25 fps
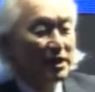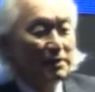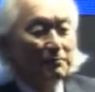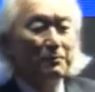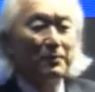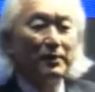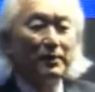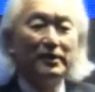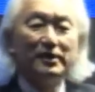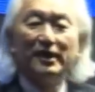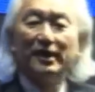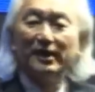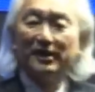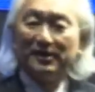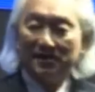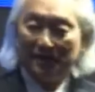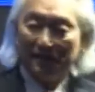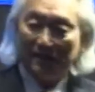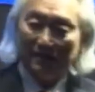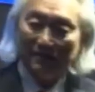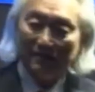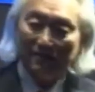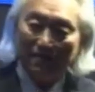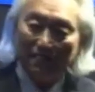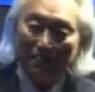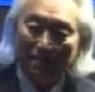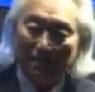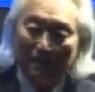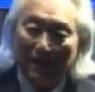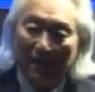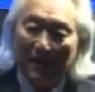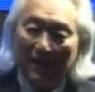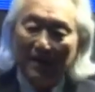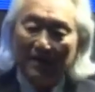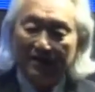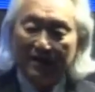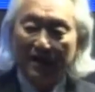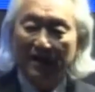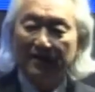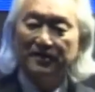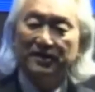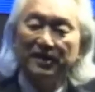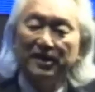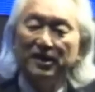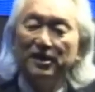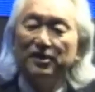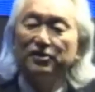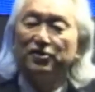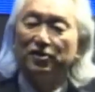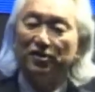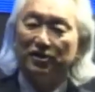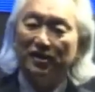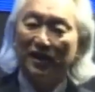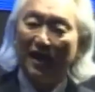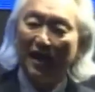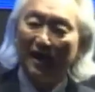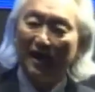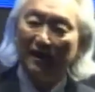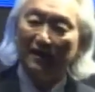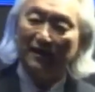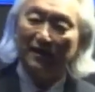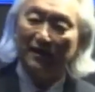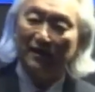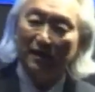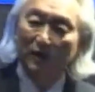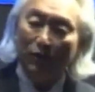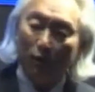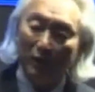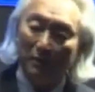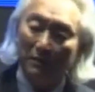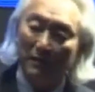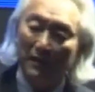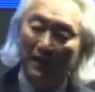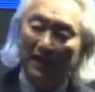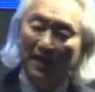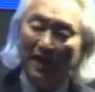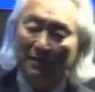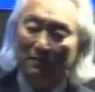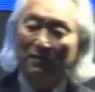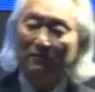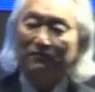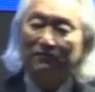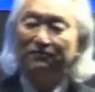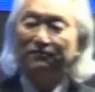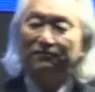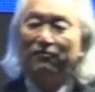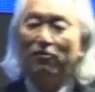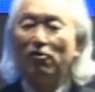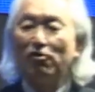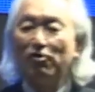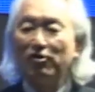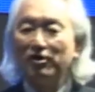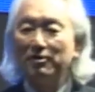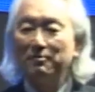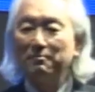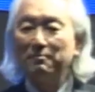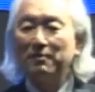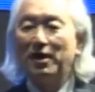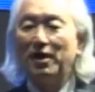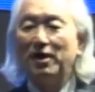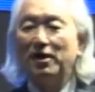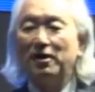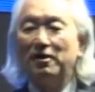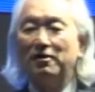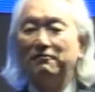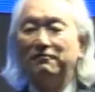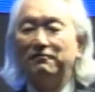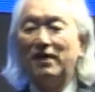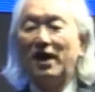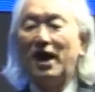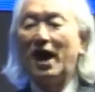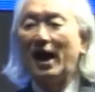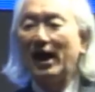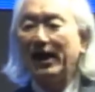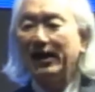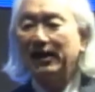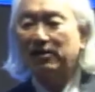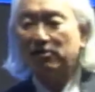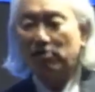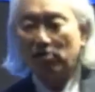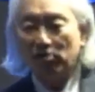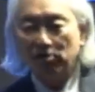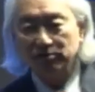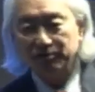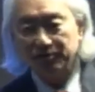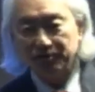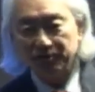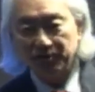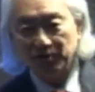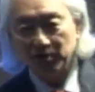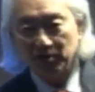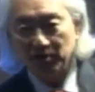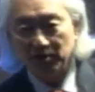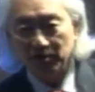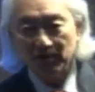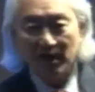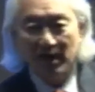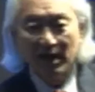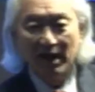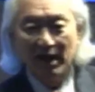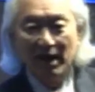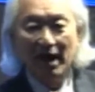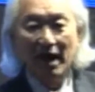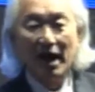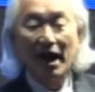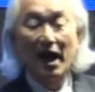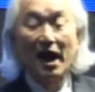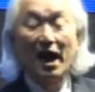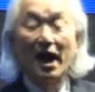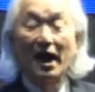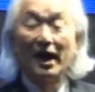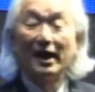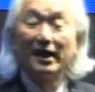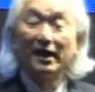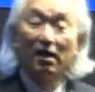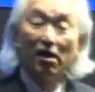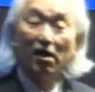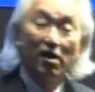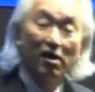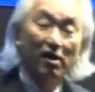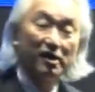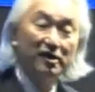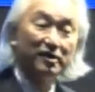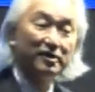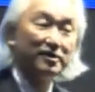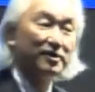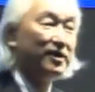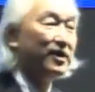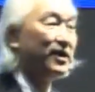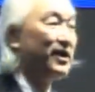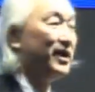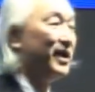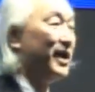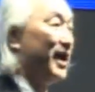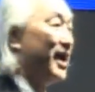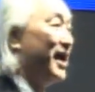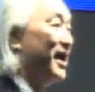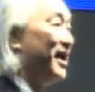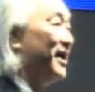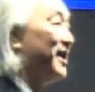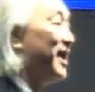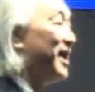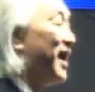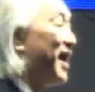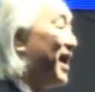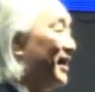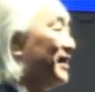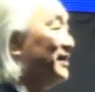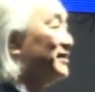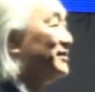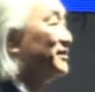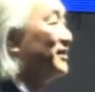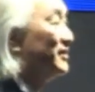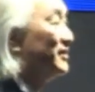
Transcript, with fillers: He predicted that the internet would become a forum of high culture, high art, and high